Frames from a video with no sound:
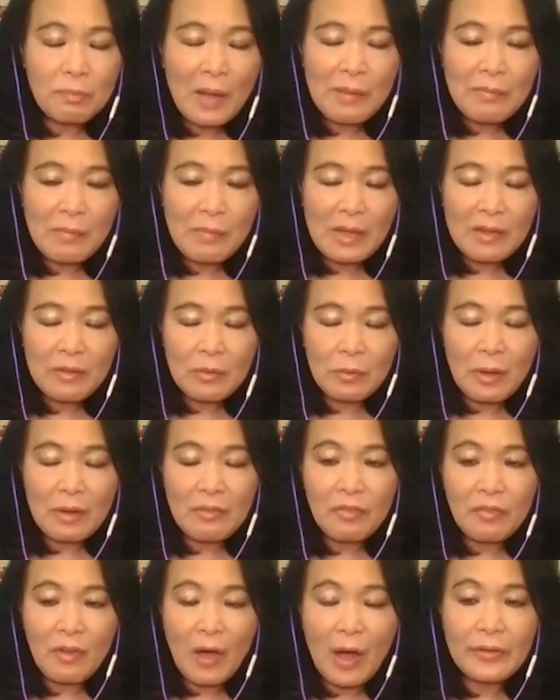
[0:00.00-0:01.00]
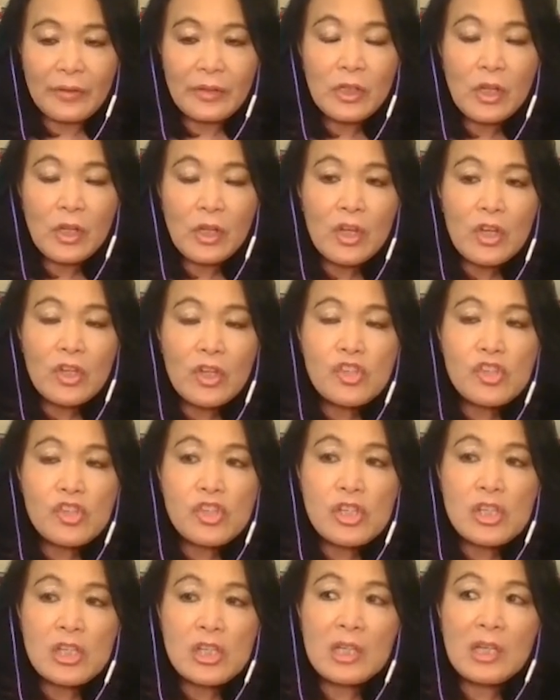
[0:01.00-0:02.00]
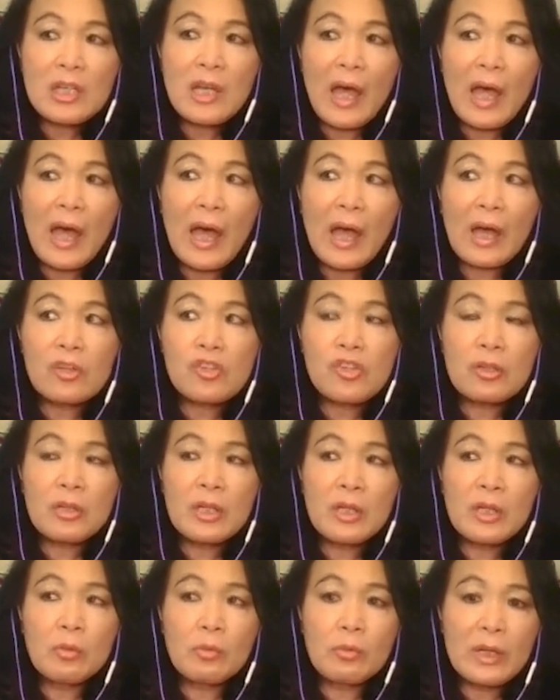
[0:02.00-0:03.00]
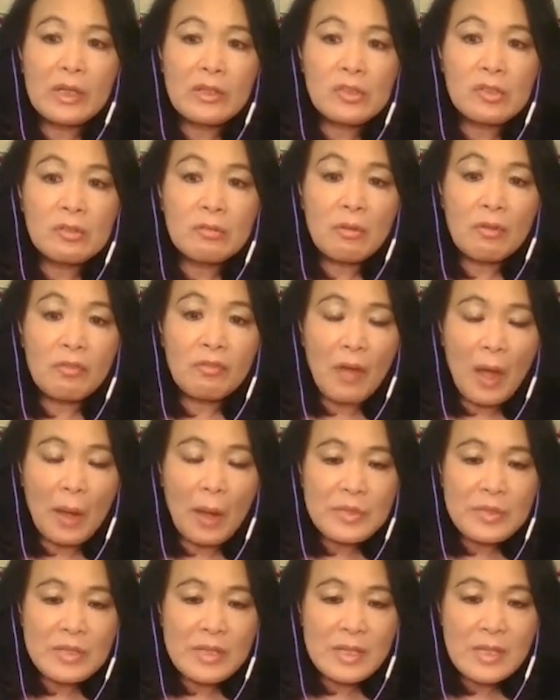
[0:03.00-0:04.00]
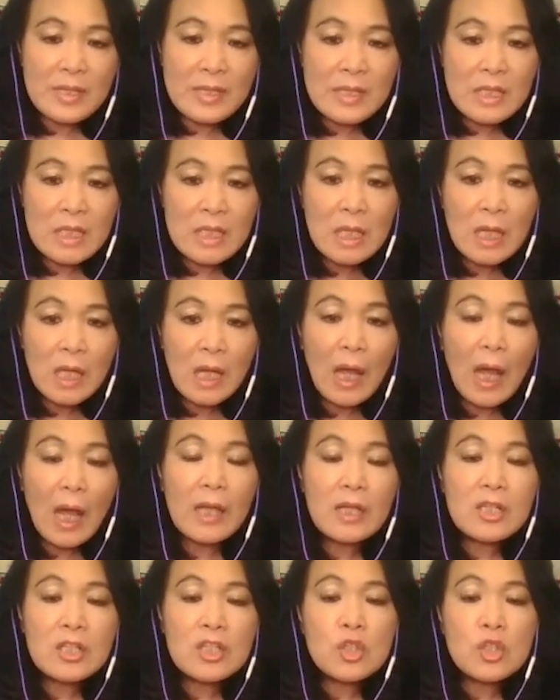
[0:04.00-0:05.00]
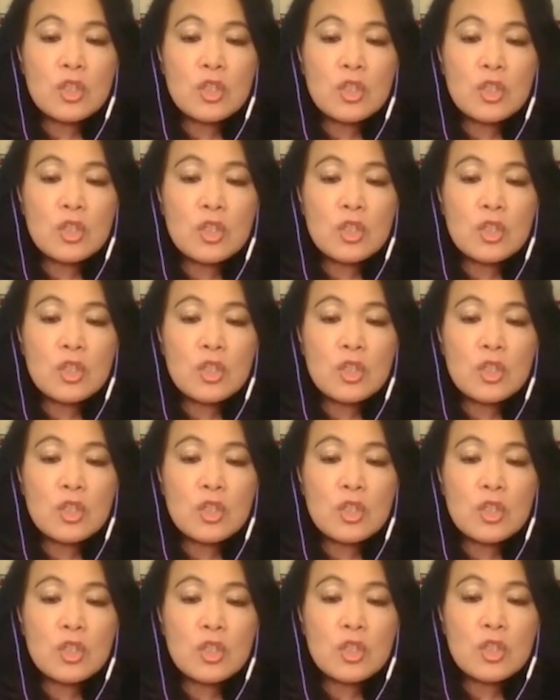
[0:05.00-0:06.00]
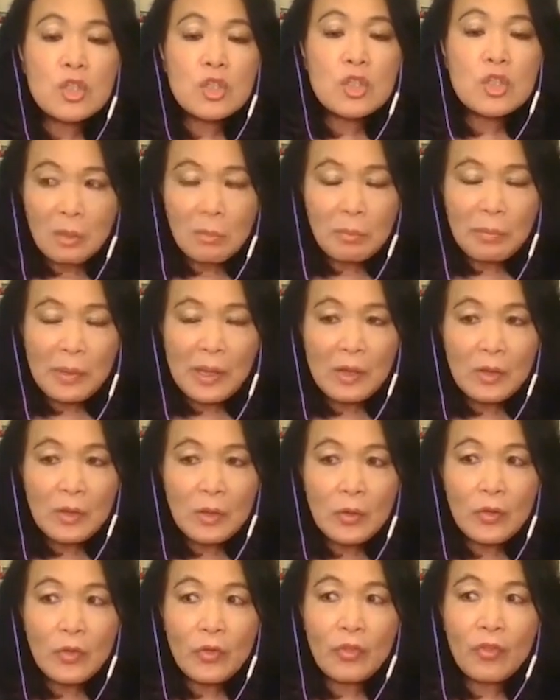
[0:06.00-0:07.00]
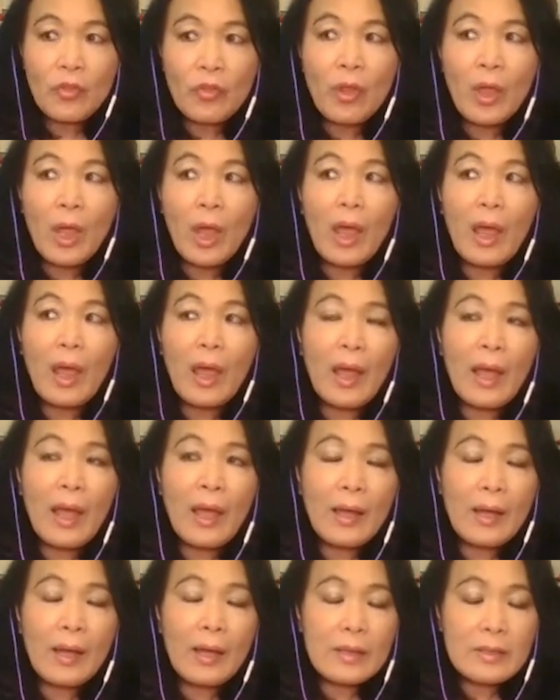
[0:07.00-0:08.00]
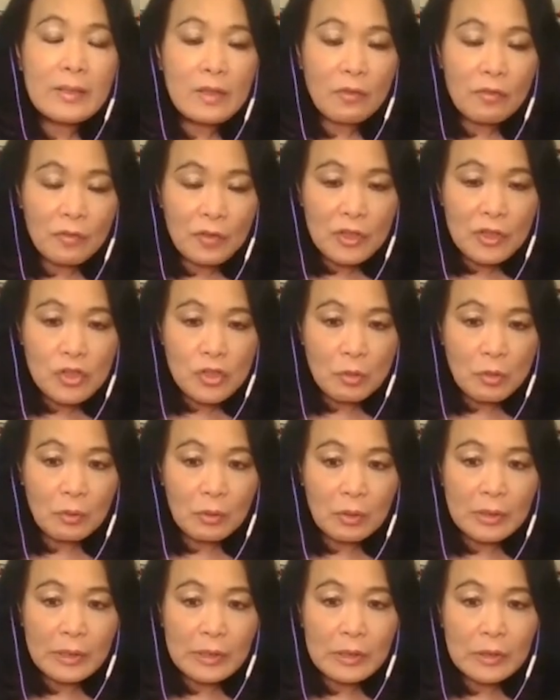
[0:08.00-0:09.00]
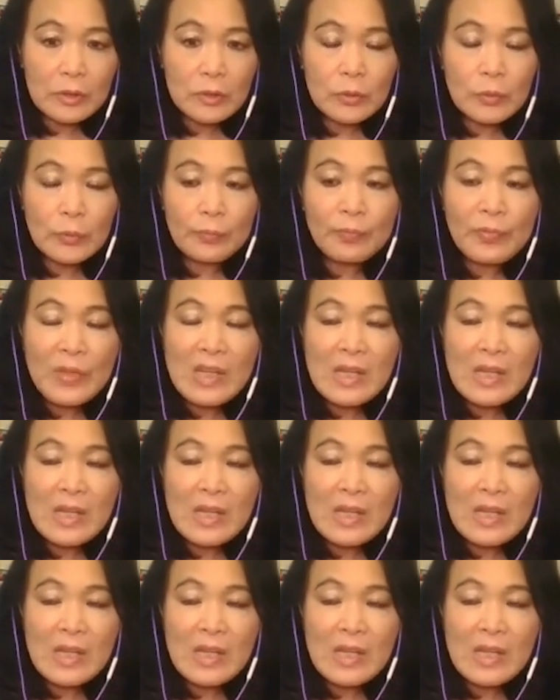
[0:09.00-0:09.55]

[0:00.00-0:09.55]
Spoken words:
that given to by my grandfather. She actually went to a pharmacist and swapped for calcium pills and fish oil.